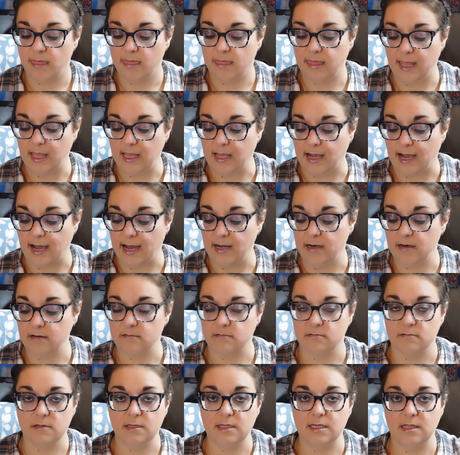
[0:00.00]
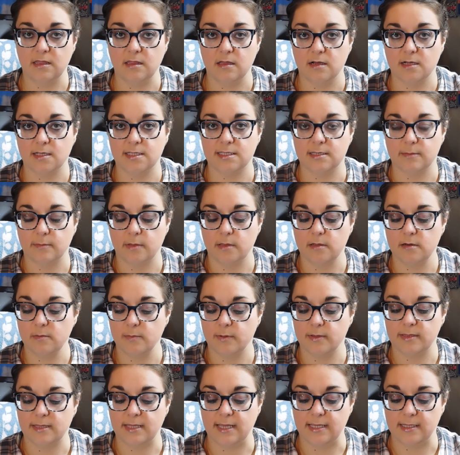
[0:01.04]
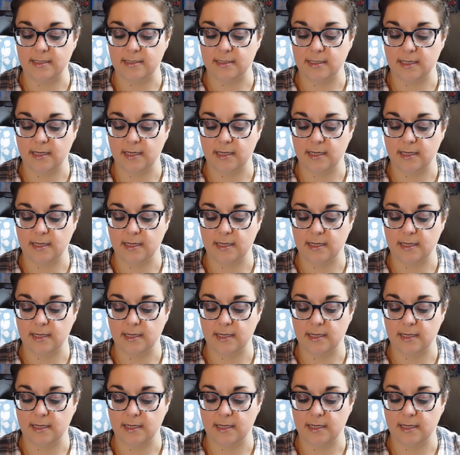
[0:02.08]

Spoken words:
they kind of really look similar, but they